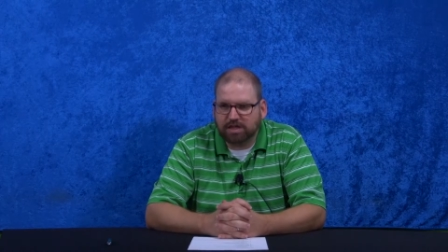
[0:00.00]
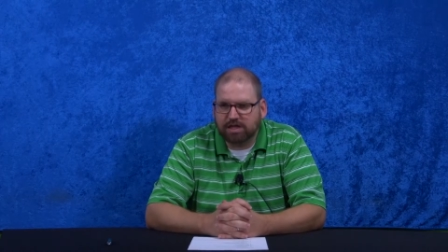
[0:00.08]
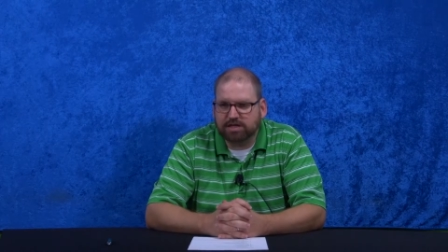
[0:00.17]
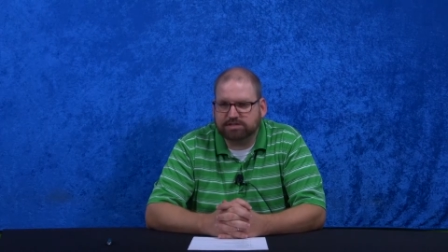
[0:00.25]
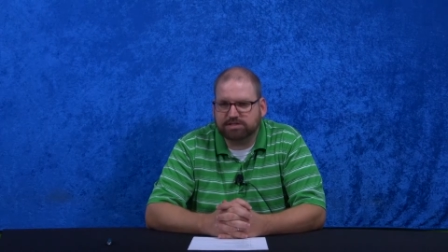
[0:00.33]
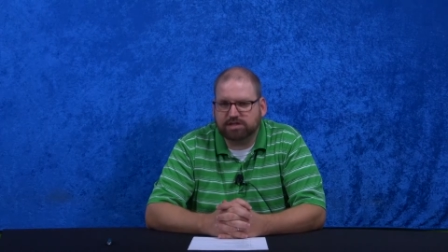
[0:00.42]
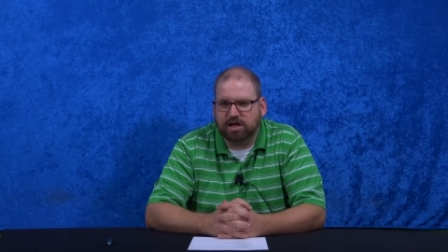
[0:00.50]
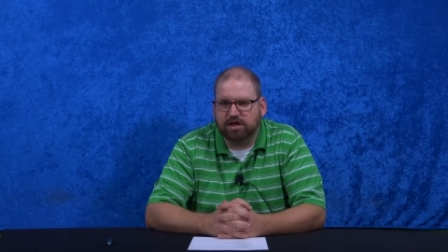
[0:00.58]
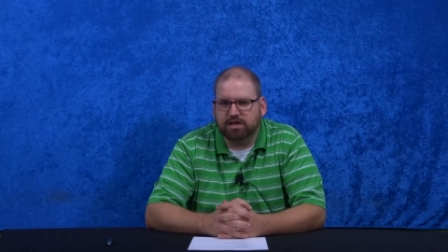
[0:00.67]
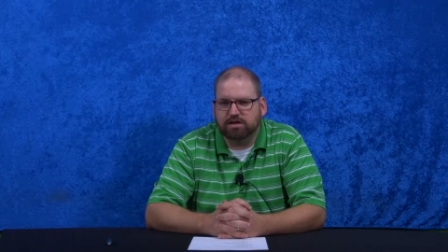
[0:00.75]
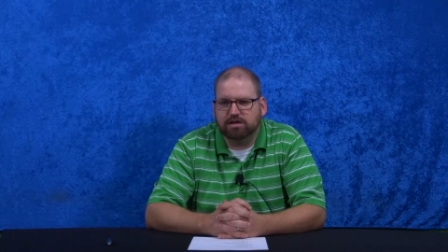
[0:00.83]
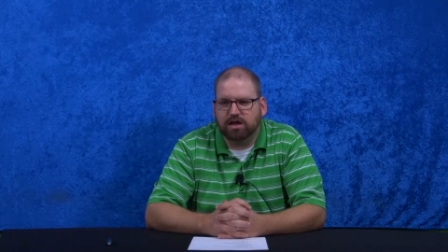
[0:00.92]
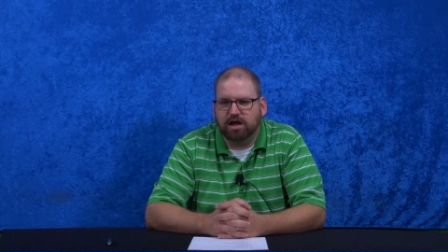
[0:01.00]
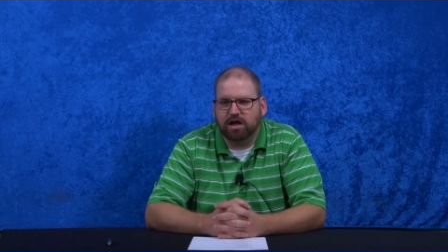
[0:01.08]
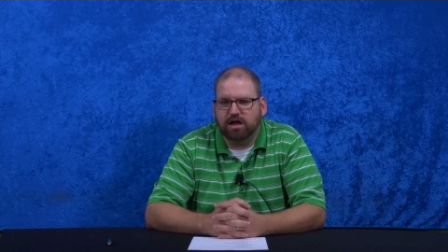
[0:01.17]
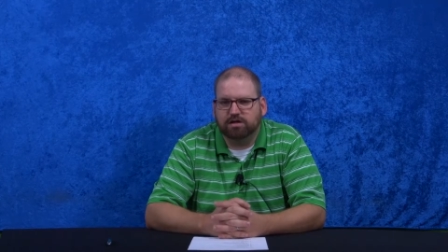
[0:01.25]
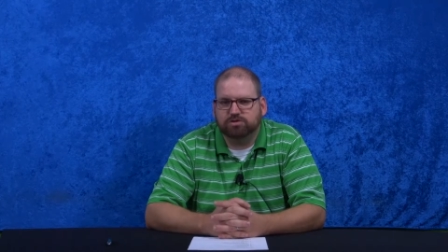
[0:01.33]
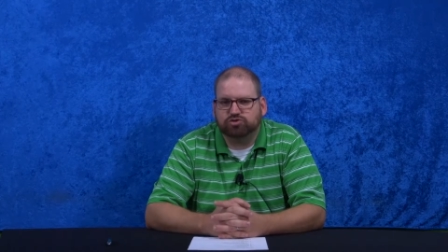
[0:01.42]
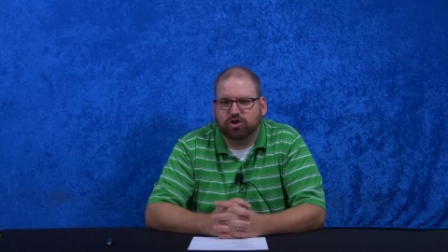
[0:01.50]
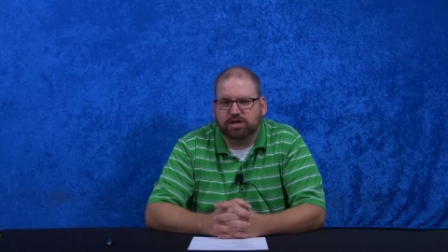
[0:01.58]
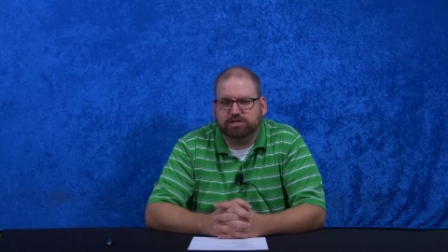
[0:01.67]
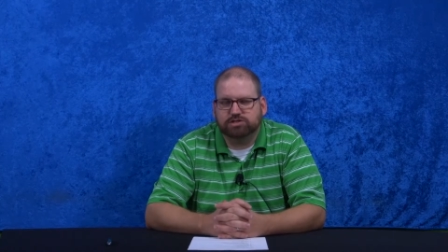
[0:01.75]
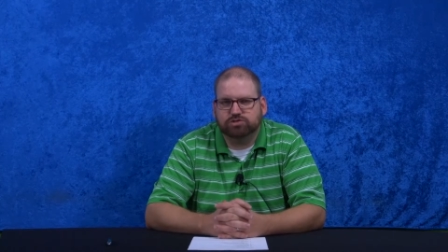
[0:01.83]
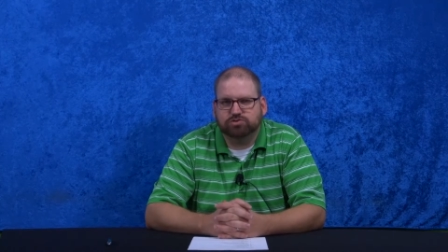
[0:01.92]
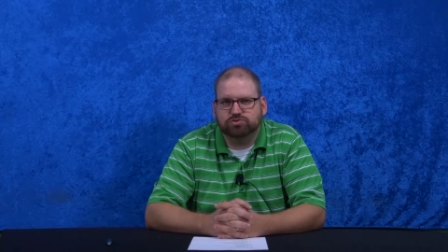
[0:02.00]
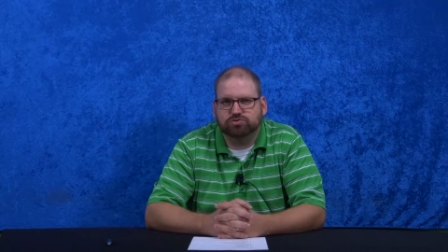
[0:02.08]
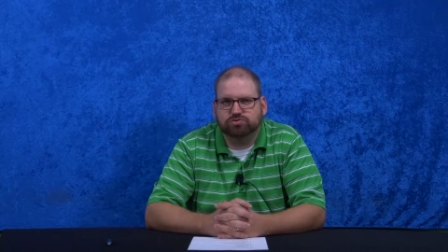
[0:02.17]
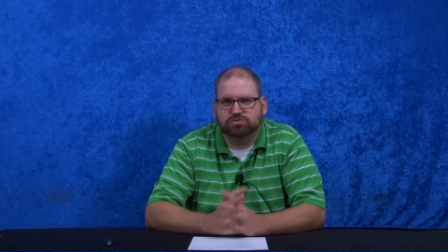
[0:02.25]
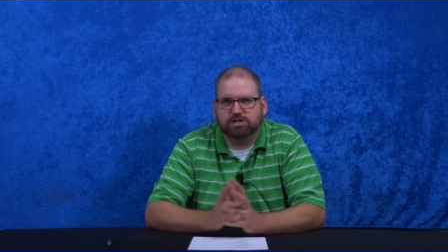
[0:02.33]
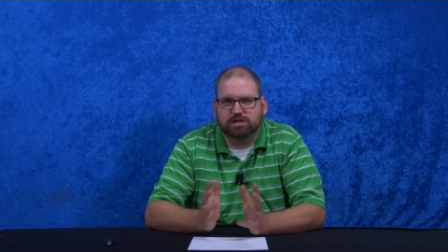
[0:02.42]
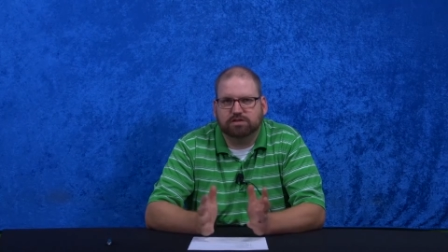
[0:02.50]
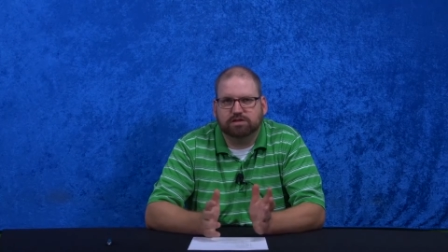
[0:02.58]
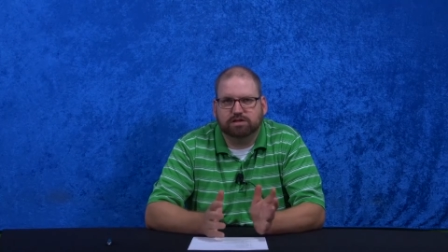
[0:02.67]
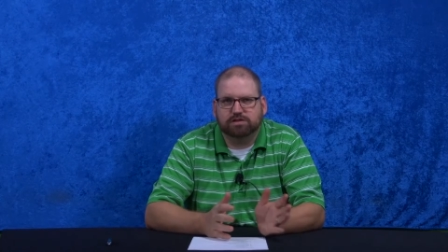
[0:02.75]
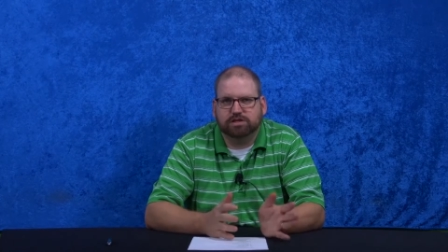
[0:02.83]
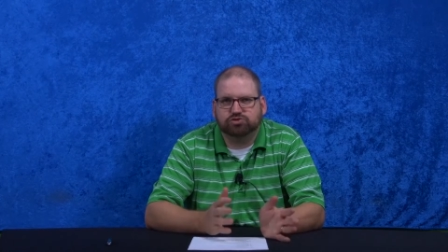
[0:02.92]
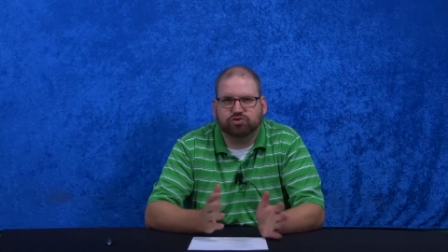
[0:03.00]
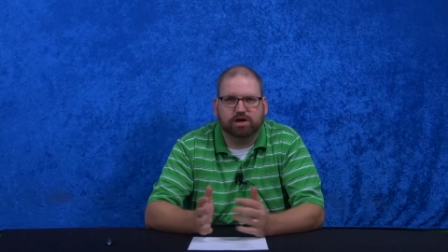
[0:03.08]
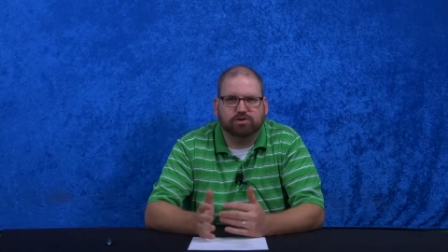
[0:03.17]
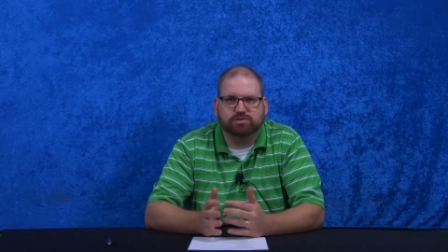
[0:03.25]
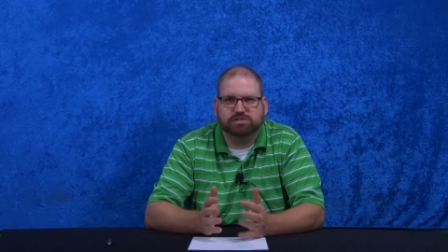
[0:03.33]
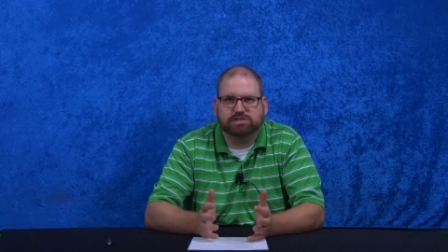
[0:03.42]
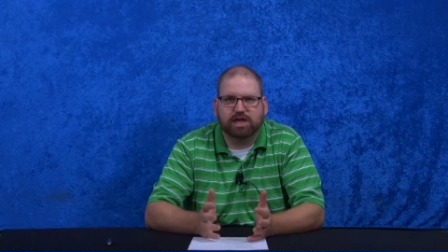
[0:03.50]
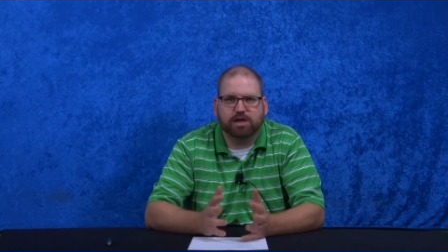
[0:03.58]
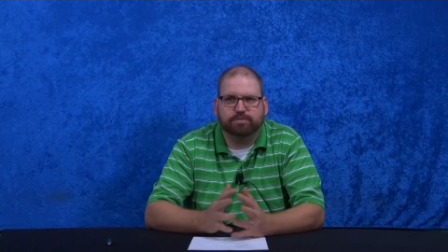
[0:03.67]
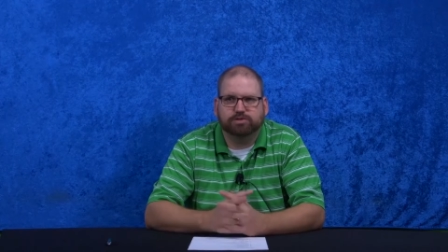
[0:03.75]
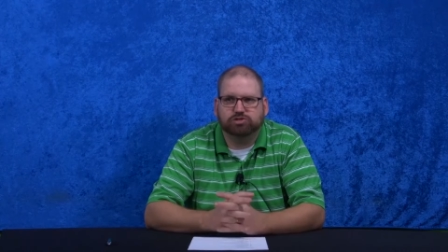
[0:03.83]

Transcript: His son they try to escape,